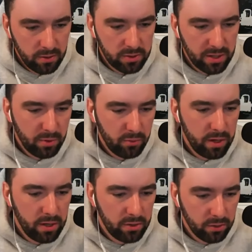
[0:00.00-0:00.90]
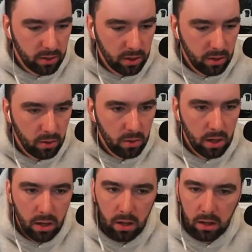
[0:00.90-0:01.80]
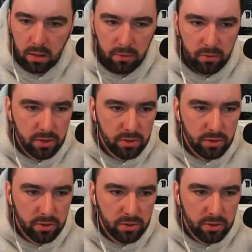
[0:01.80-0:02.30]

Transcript: So let me read okay. you a little. Uh, Hitter. Yeah, I